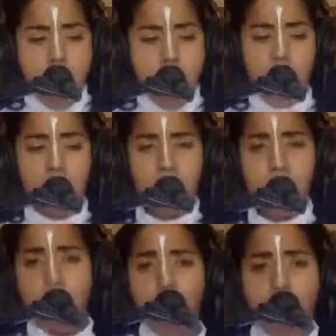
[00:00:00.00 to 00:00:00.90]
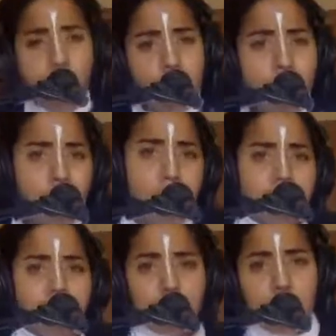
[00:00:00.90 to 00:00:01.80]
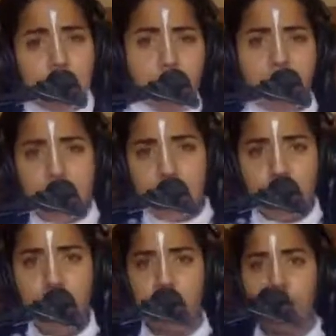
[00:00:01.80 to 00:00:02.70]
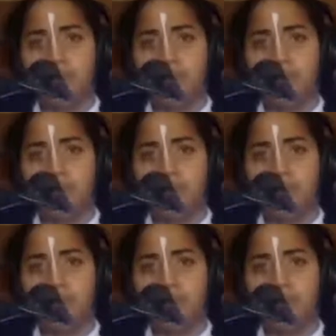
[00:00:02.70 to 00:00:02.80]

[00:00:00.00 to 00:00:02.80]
I got a head like a hydra.